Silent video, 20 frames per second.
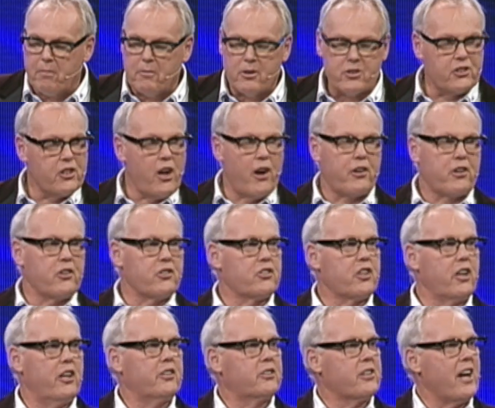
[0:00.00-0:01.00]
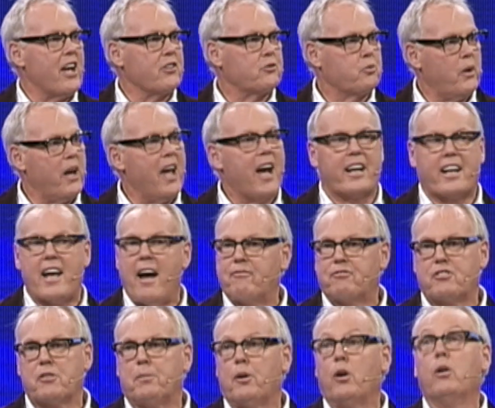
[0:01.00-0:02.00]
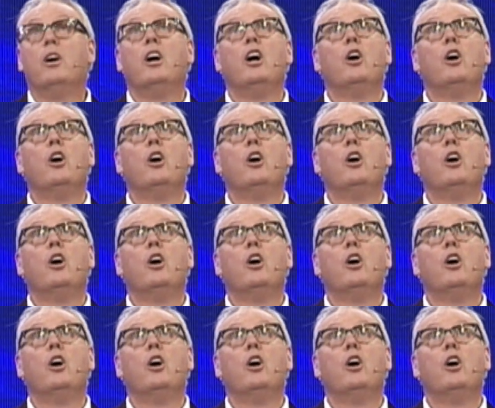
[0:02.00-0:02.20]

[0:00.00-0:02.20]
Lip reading: It's no concern to us. We are comfortable.